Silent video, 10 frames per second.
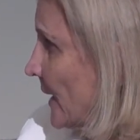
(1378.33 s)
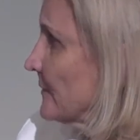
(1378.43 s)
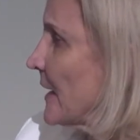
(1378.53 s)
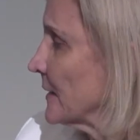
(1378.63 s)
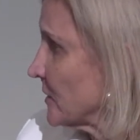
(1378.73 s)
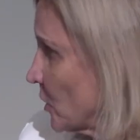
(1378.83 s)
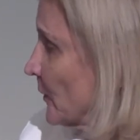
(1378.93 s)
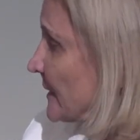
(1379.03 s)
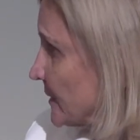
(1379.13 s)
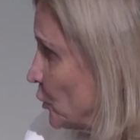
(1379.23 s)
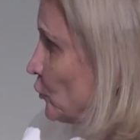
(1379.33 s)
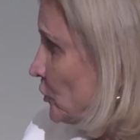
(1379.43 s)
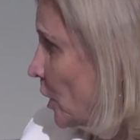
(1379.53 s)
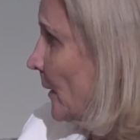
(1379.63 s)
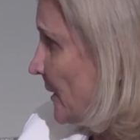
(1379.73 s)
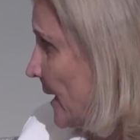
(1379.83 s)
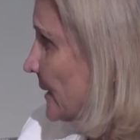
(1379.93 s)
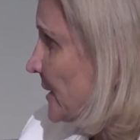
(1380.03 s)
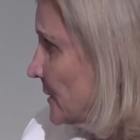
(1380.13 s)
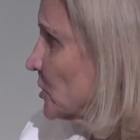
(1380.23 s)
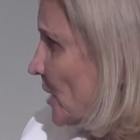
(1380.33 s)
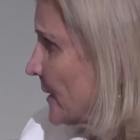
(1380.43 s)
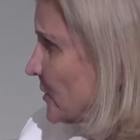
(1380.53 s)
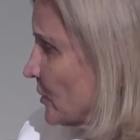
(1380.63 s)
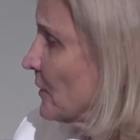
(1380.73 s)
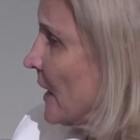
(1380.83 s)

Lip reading: And SOEs do dominate in China. So